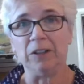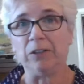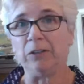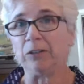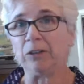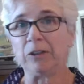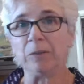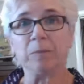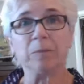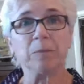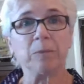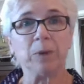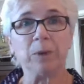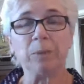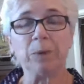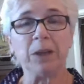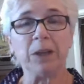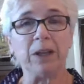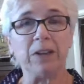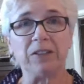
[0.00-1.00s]
You can
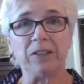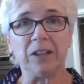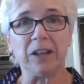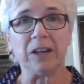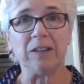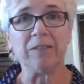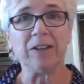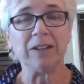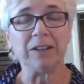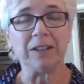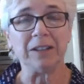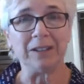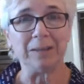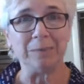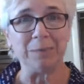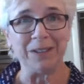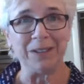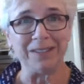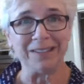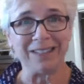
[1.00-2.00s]
replace
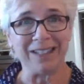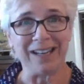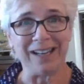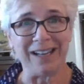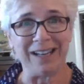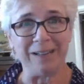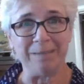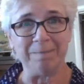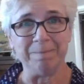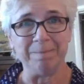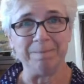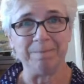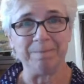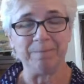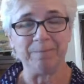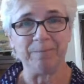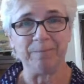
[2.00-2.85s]
everything but time.